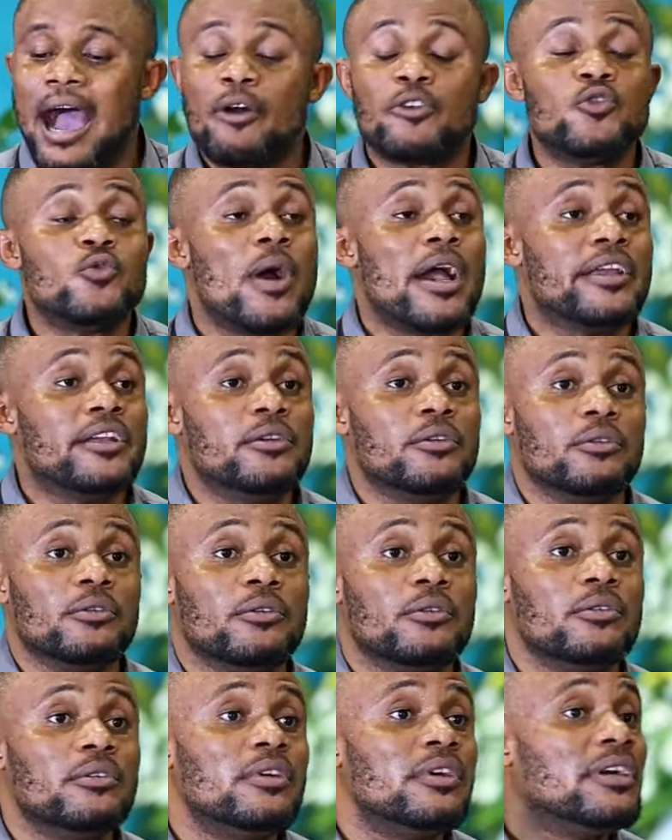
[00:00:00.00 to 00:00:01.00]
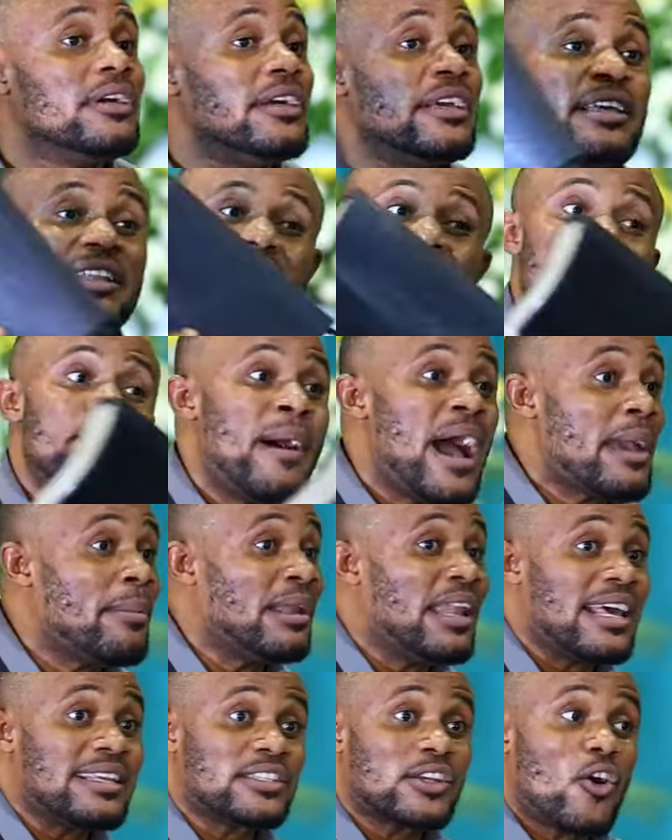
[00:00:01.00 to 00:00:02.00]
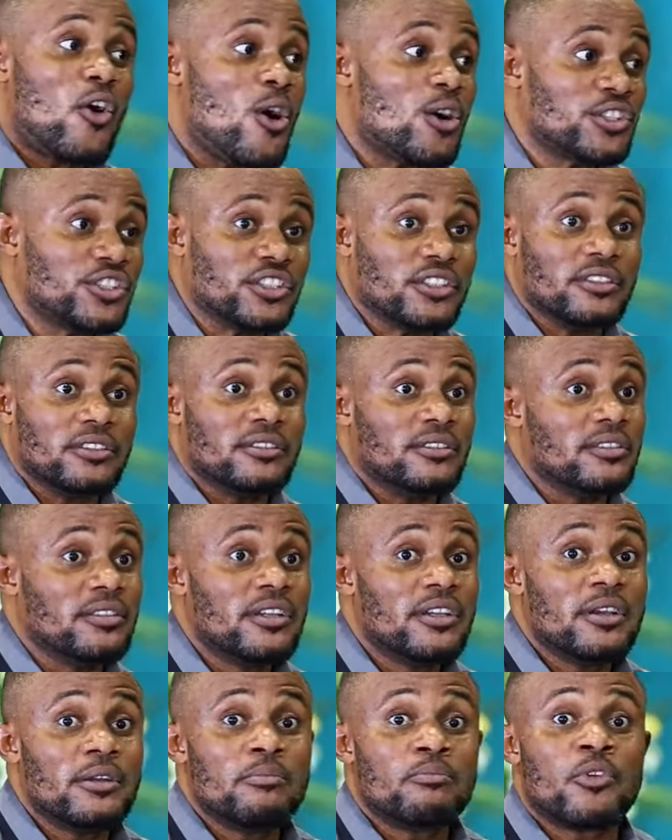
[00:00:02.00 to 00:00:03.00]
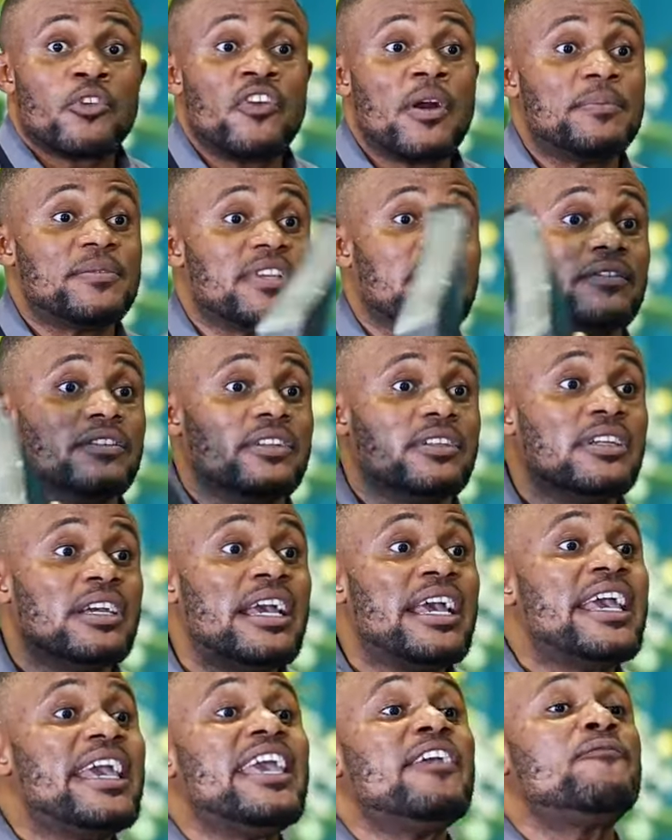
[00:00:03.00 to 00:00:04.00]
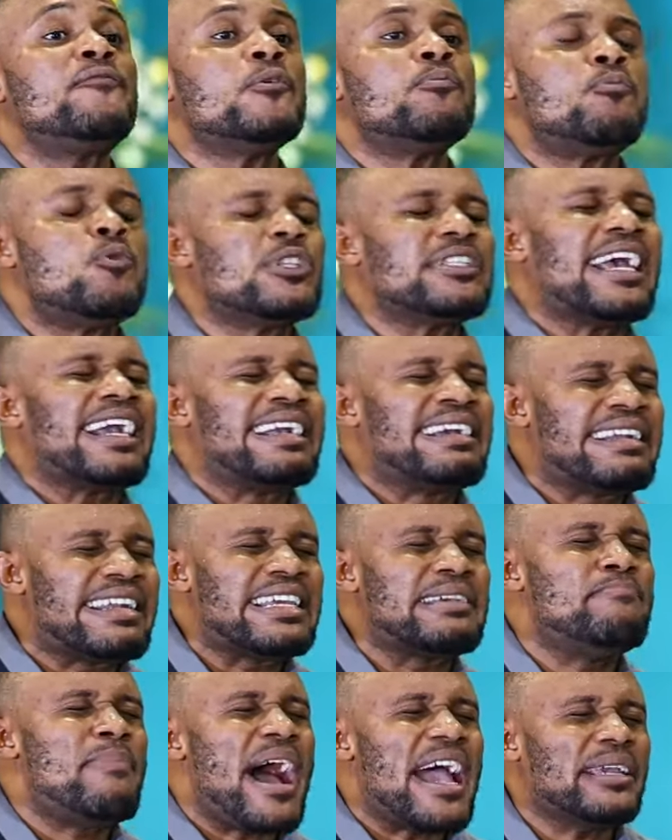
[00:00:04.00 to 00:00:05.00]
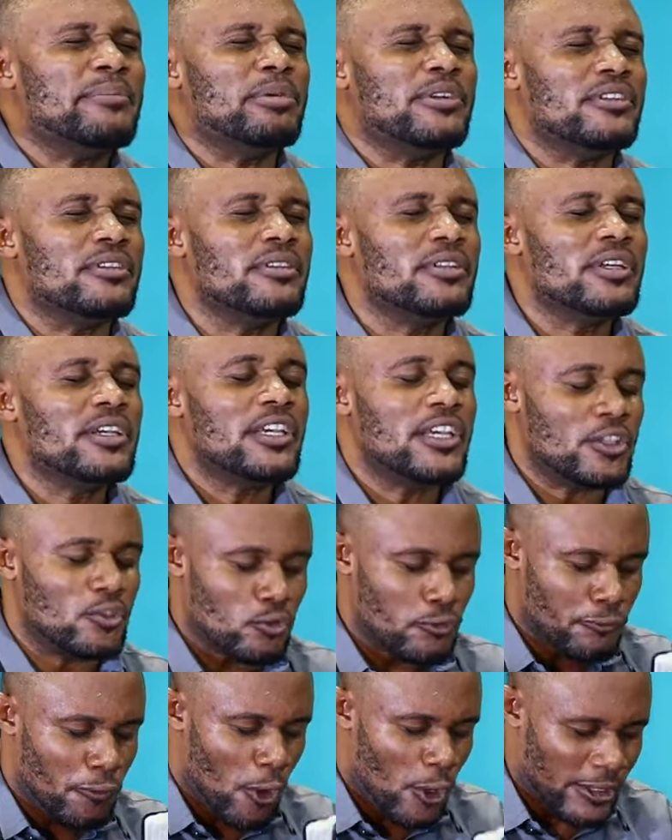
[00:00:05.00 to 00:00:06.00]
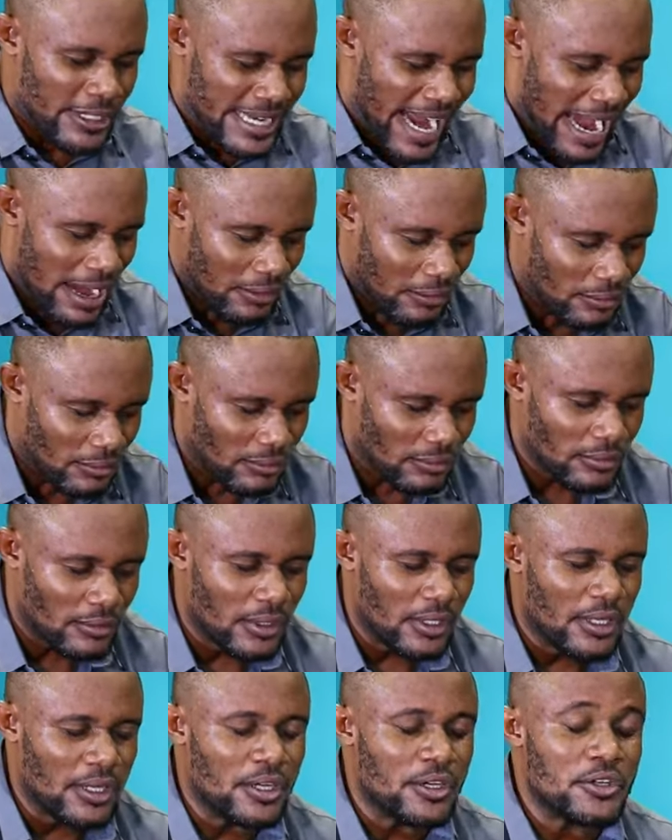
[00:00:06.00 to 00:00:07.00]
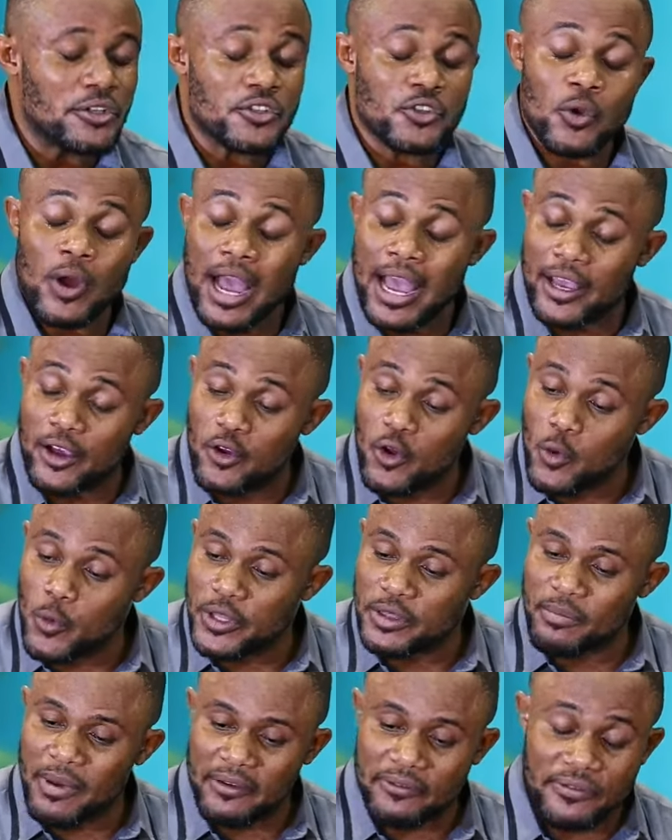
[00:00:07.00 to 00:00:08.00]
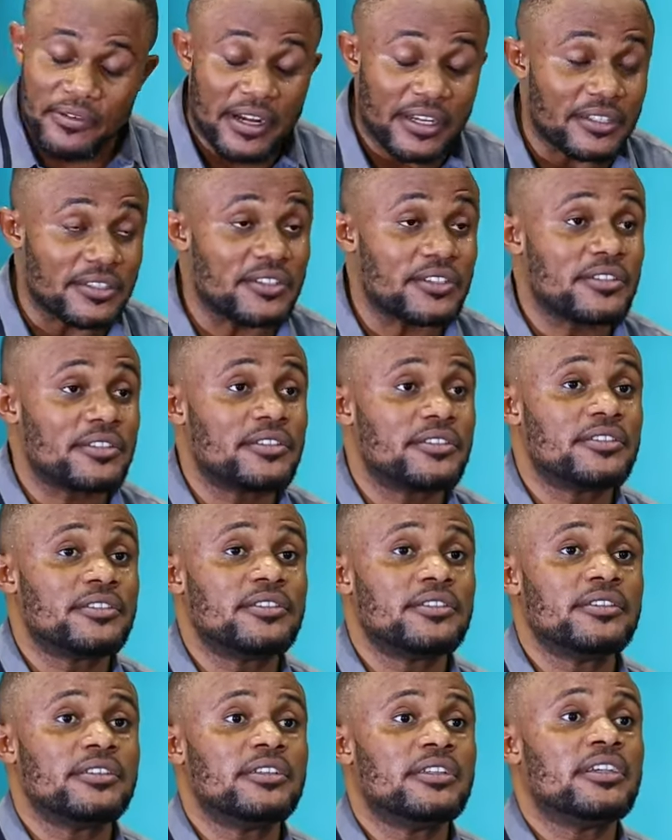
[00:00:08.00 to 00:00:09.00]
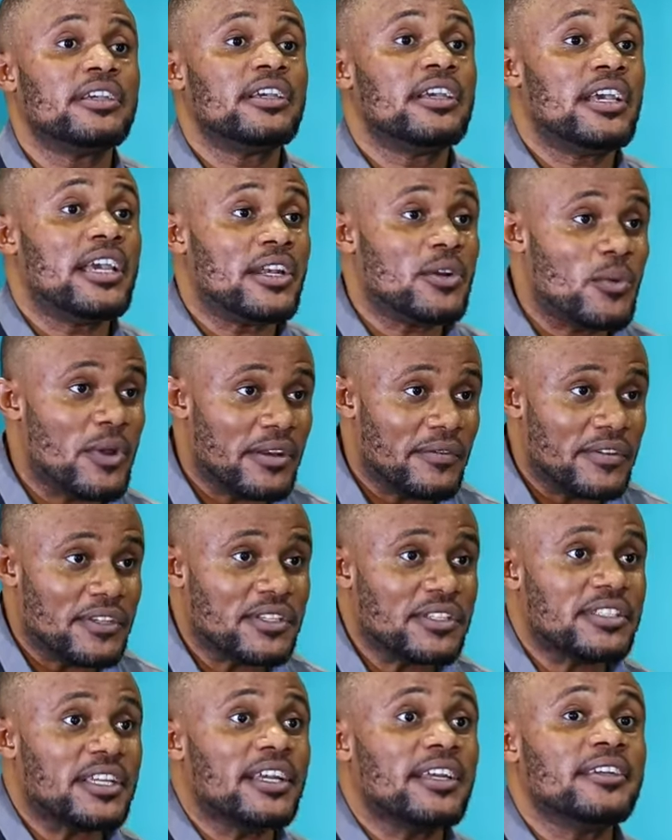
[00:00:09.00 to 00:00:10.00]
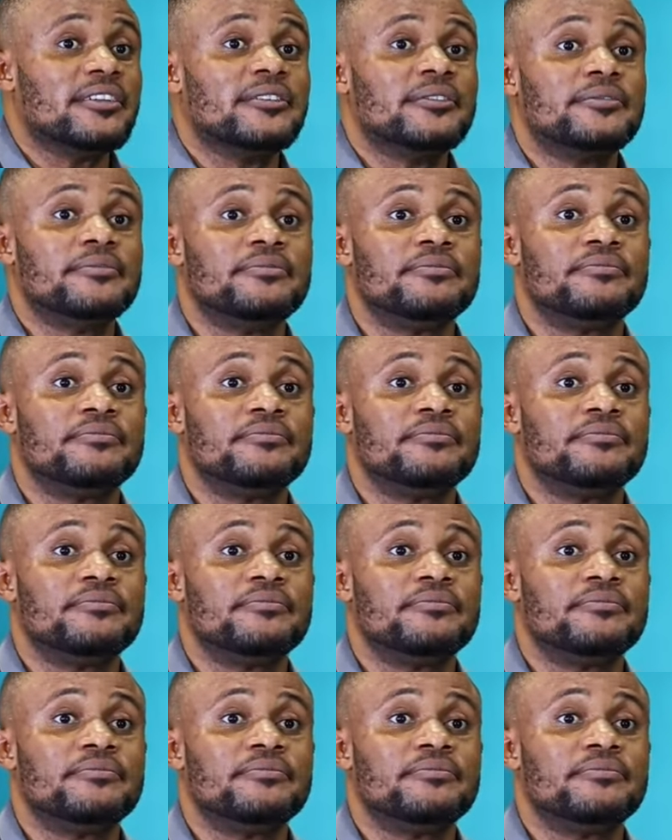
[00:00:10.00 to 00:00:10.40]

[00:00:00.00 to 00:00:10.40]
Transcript: How do I know? The Bible has caution, Proverbs 7. If you put a Greek Bible, it will fall down. So I go with my friends and go and visit her.